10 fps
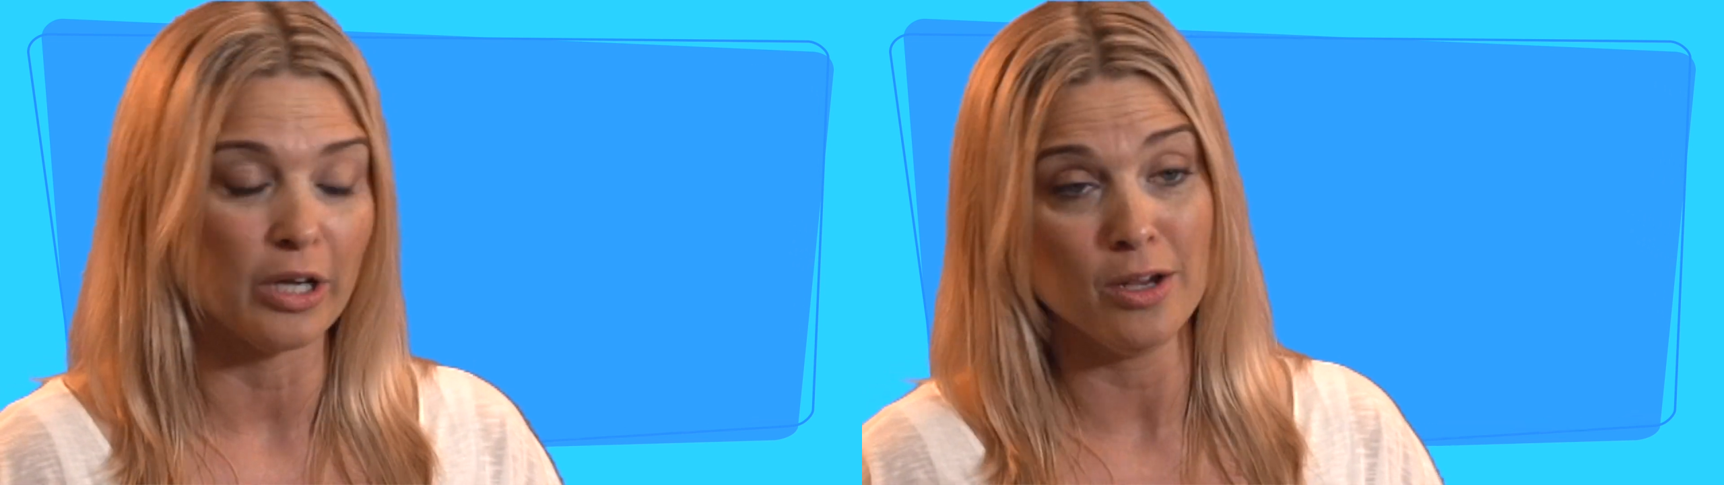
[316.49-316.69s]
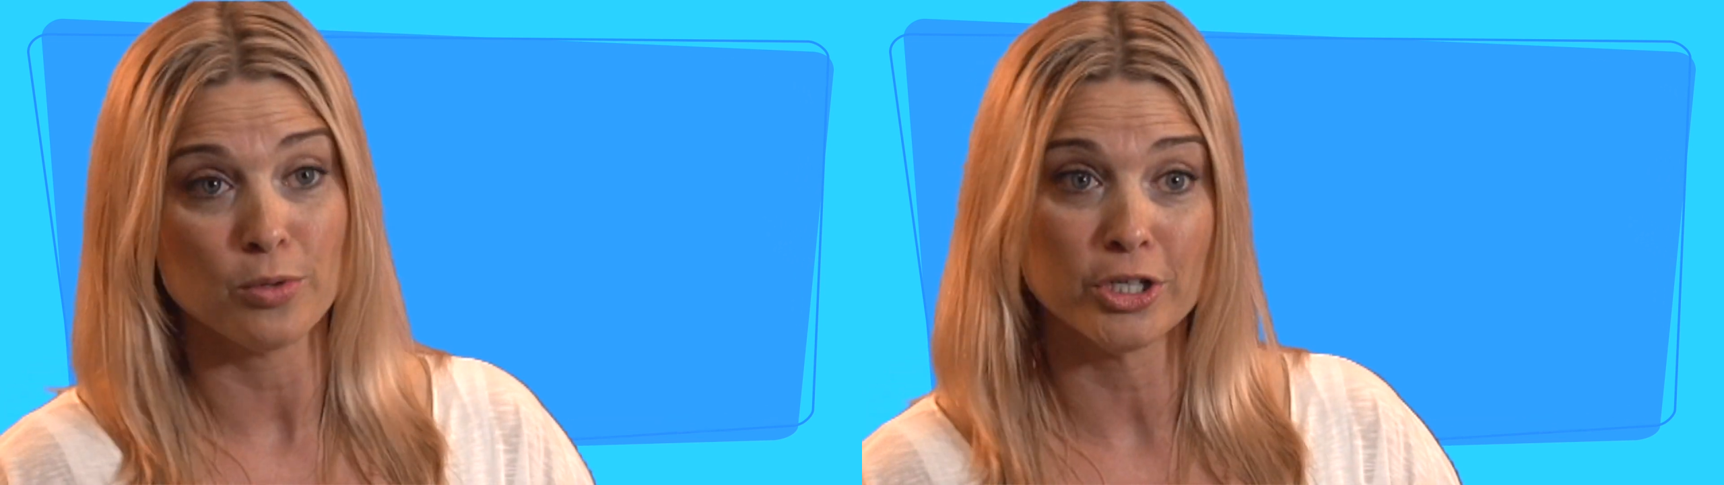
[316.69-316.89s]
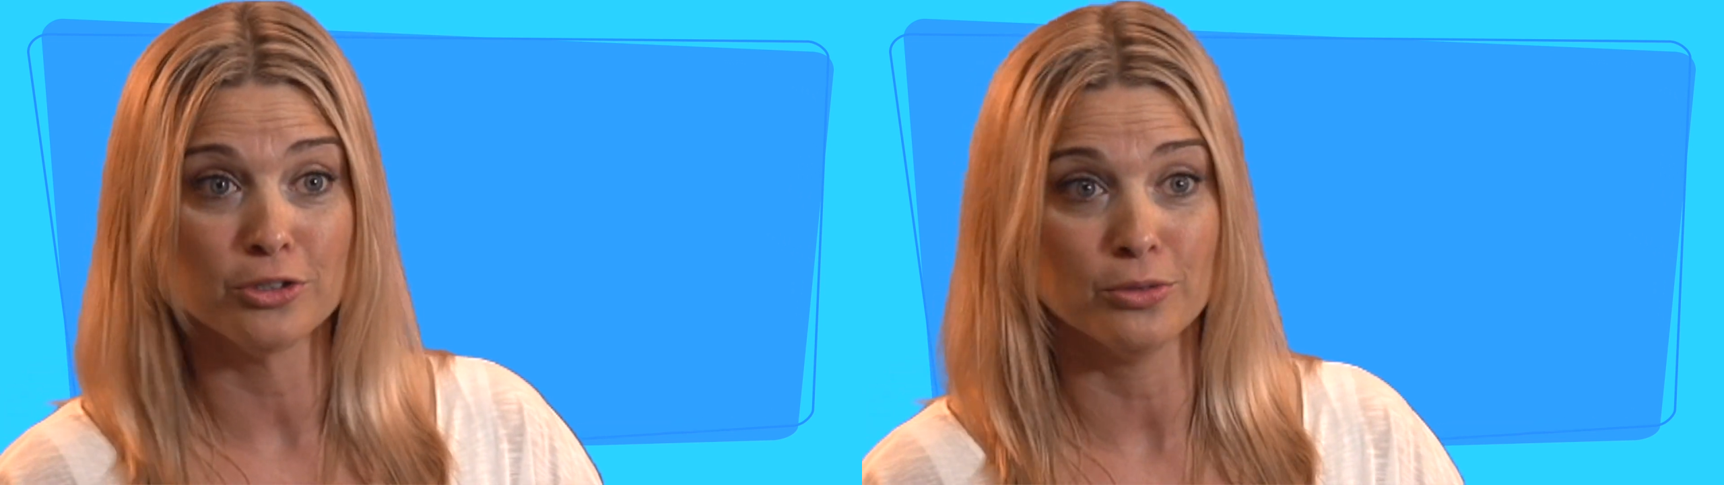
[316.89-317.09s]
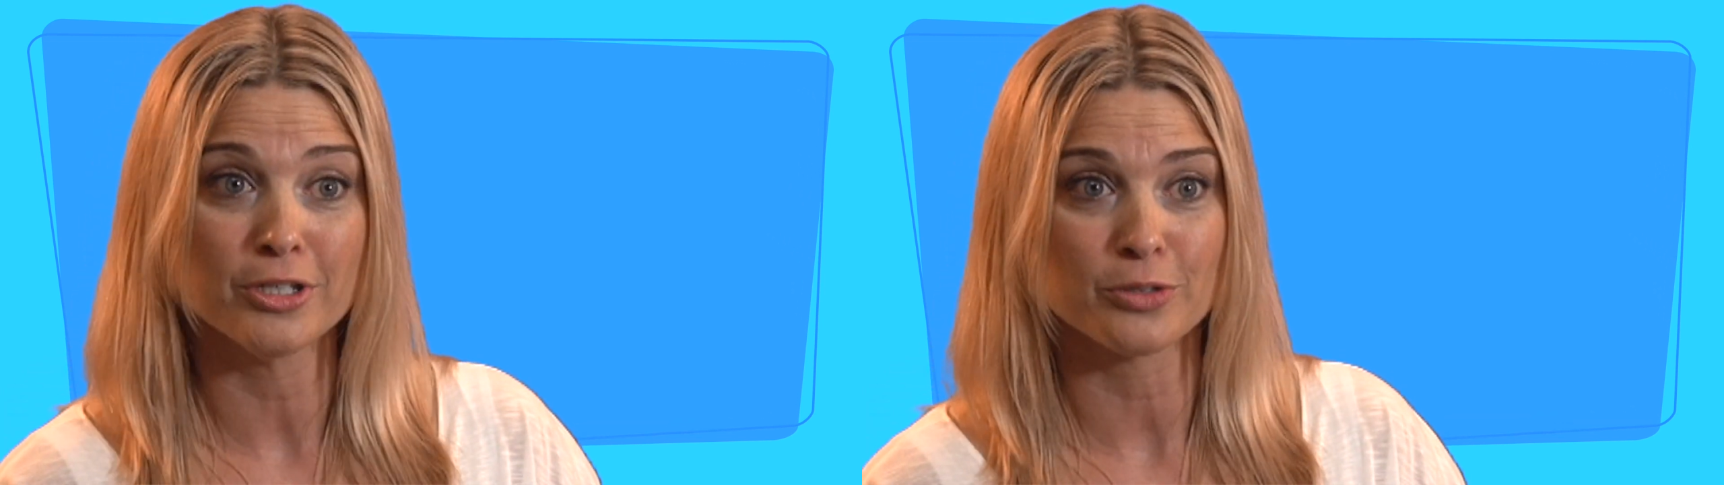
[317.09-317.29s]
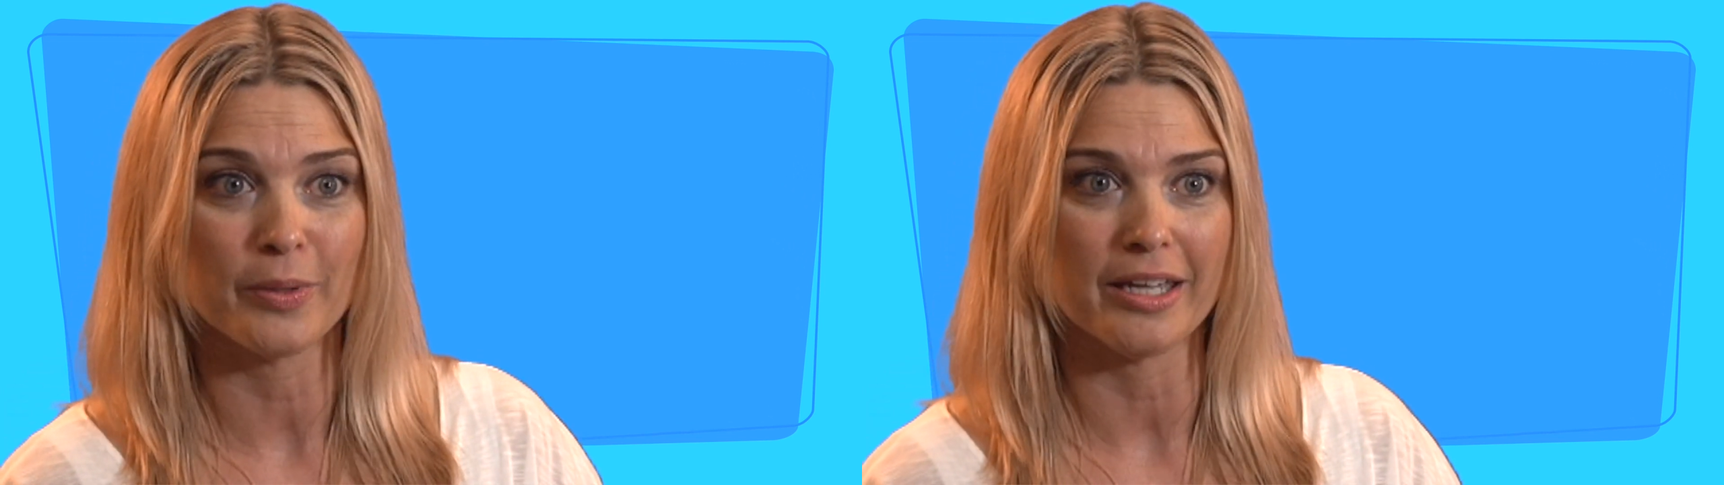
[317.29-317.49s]
hey, what are you doing
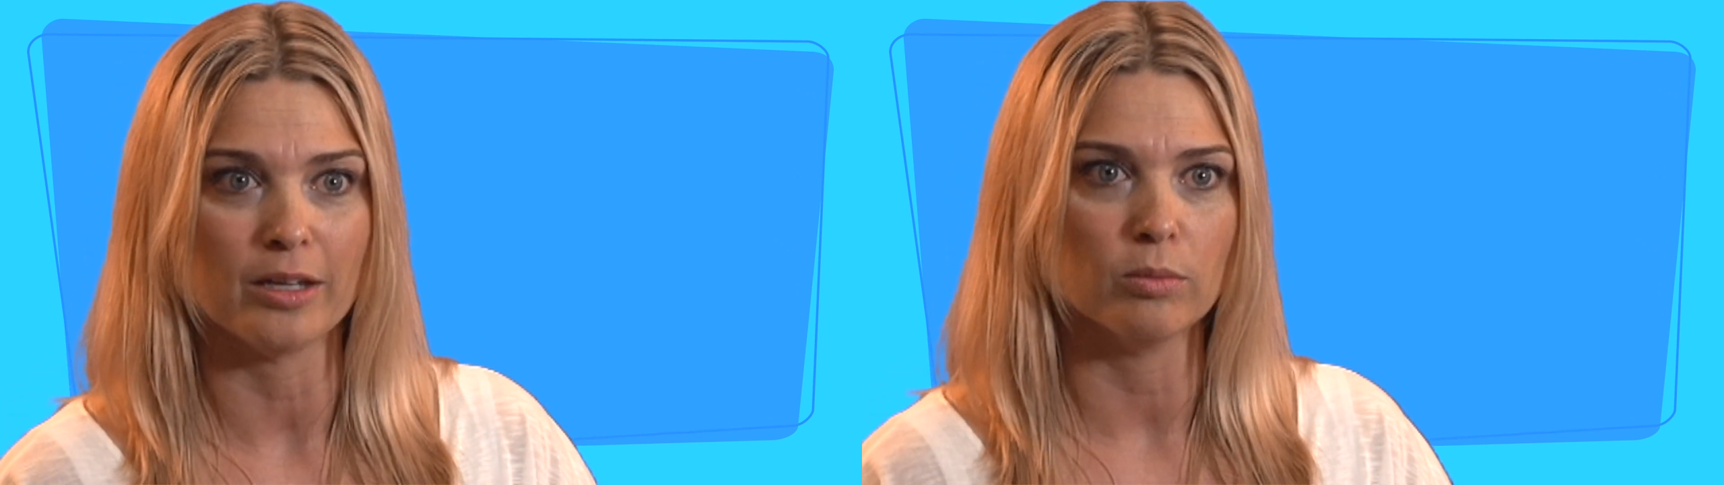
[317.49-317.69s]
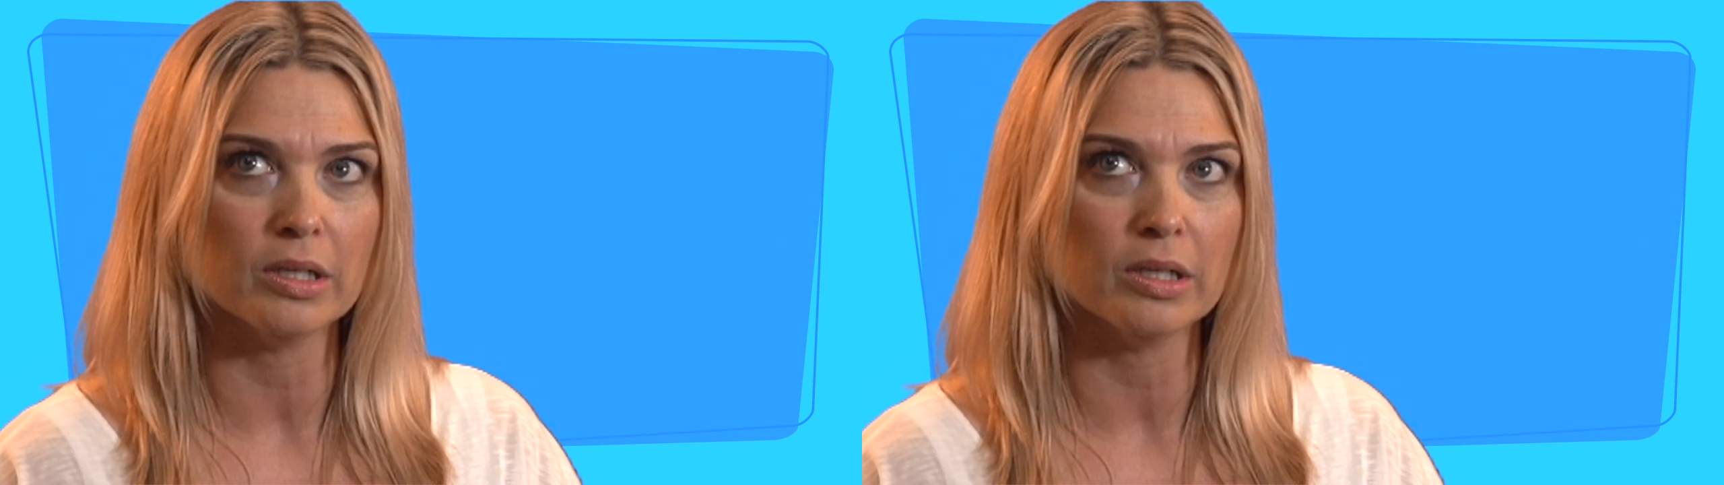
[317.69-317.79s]
this weekend?